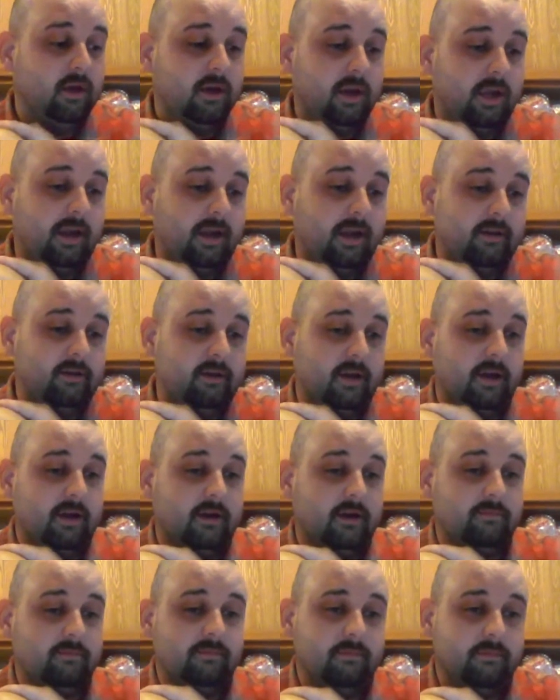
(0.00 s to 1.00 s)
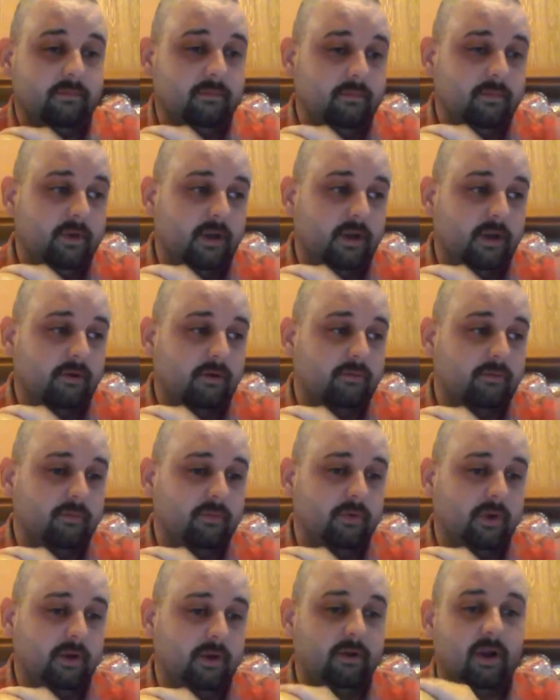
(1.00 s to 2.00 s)
And you know,
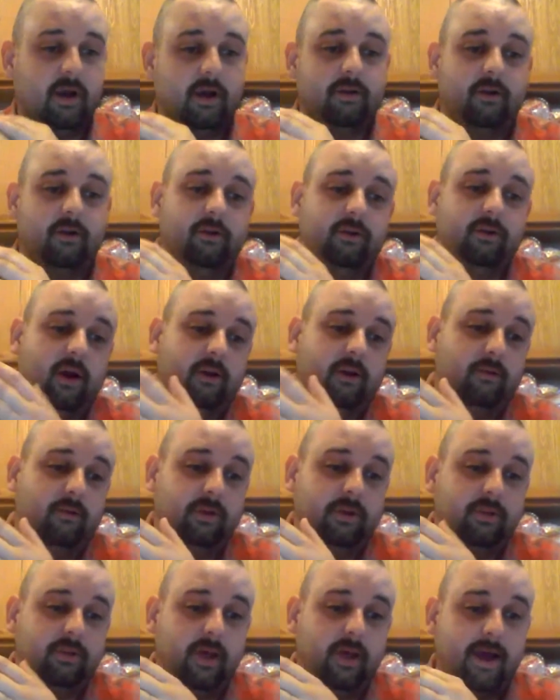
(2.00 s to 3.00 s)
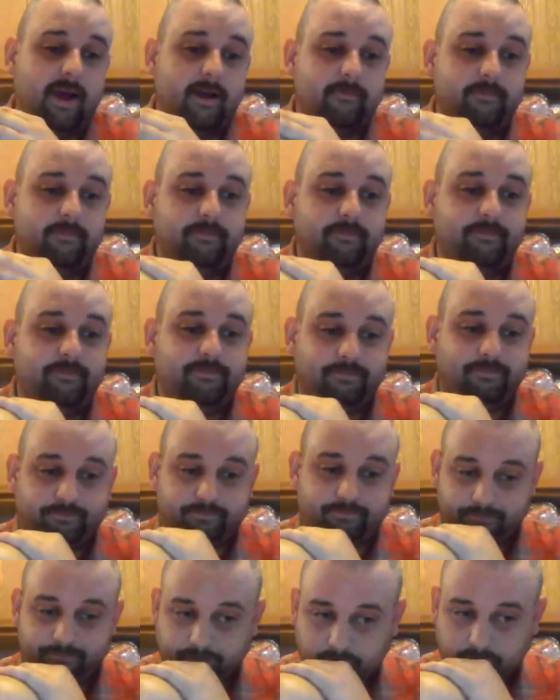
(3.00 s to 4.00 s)
and not only that,
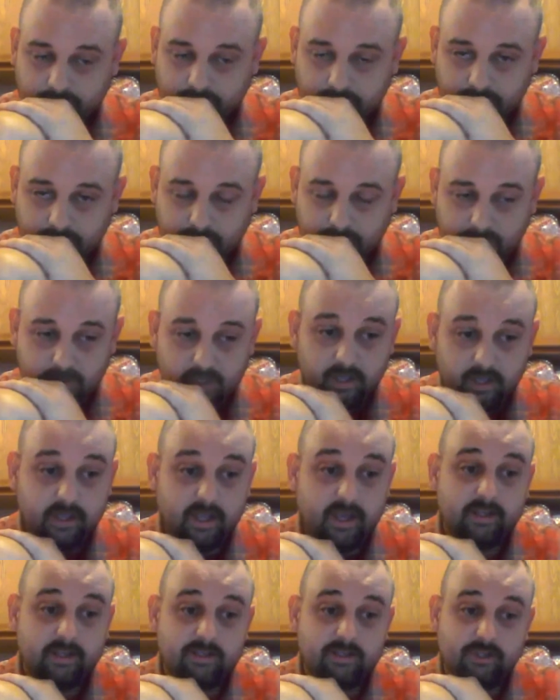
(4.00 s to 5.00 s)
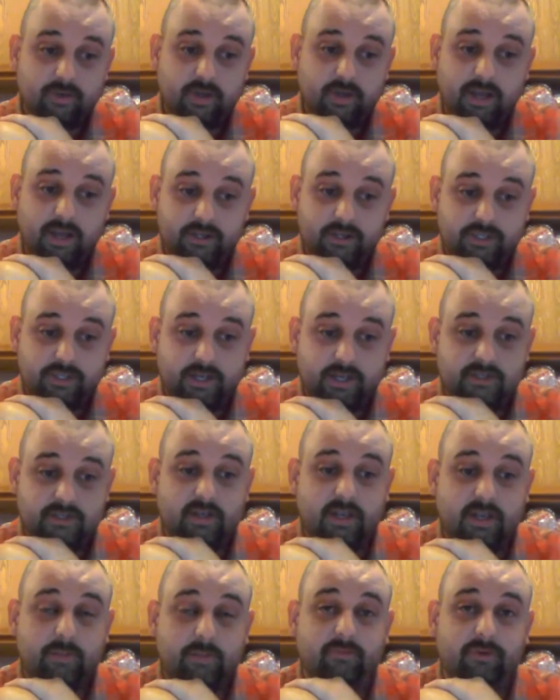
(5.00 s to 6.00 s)
yes, you can change the
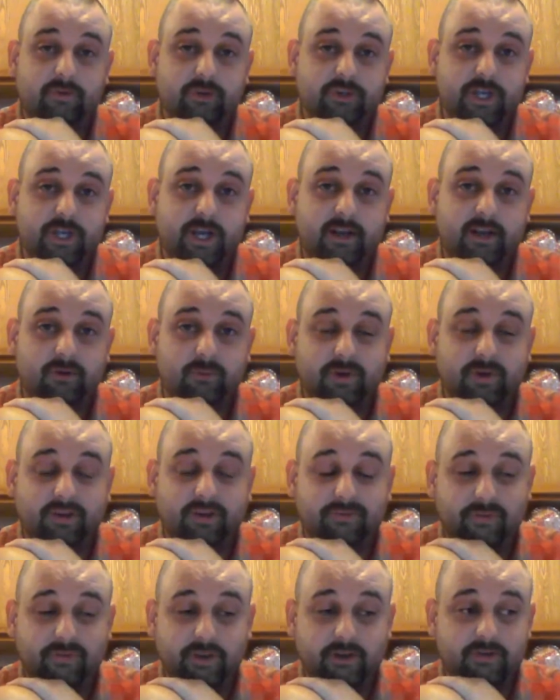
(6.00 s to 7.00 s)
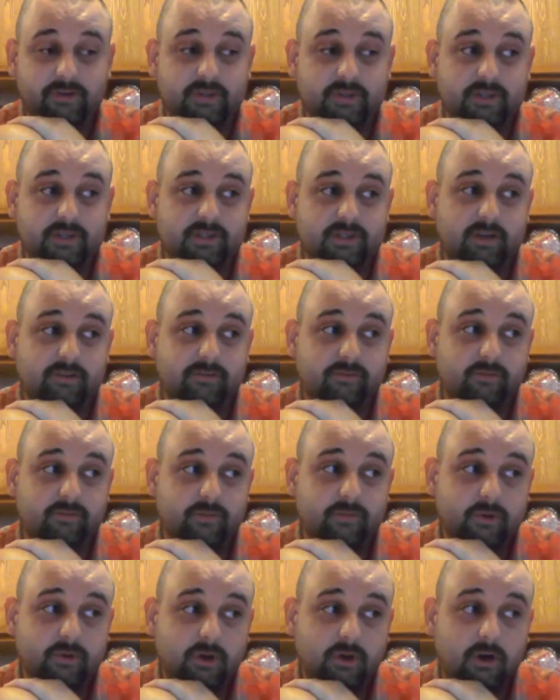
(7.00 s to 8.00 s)
name of your channel, but I figured since I
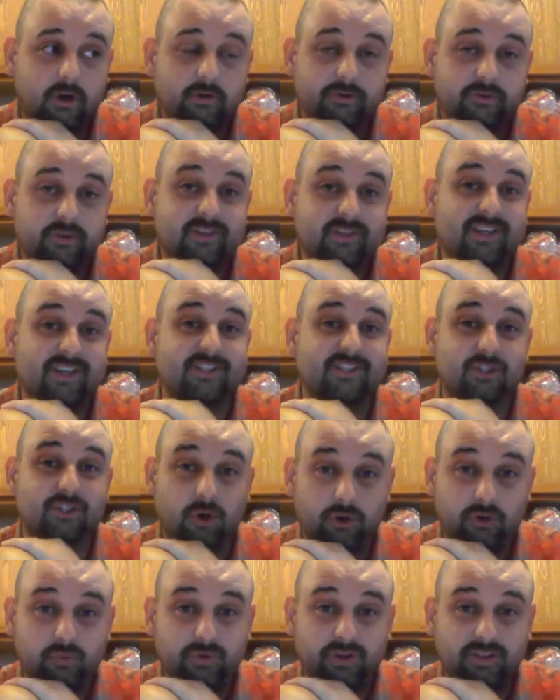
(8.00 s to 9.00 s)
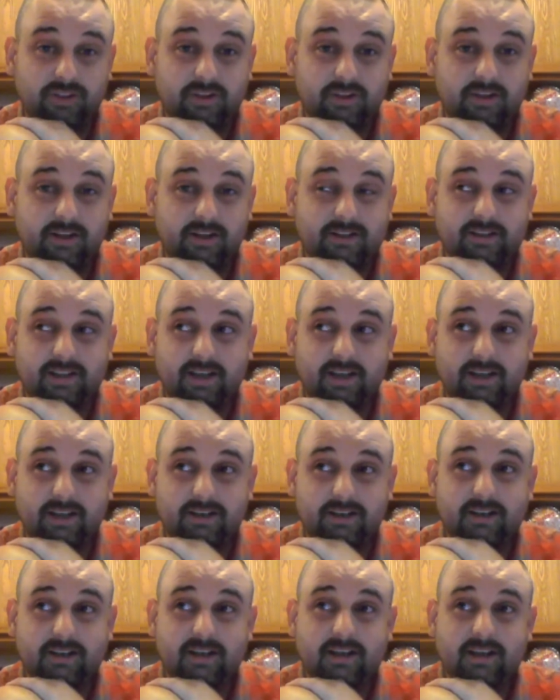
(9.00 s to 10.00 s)
started with it like that,
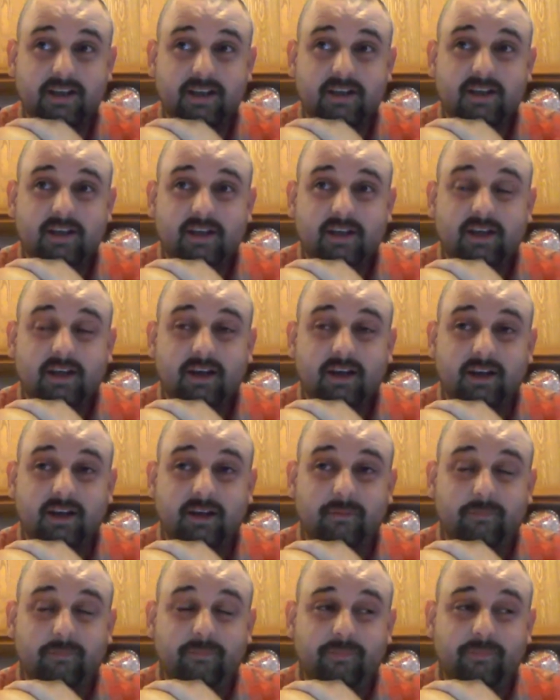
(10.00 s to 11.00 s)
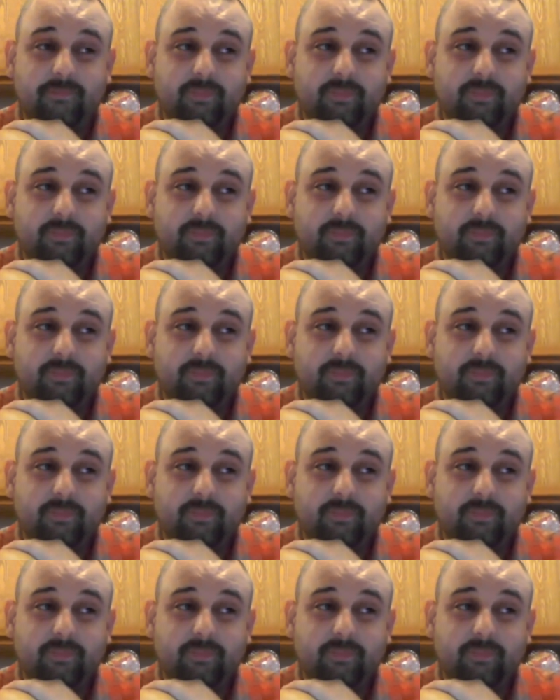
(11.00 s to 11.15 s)
I'll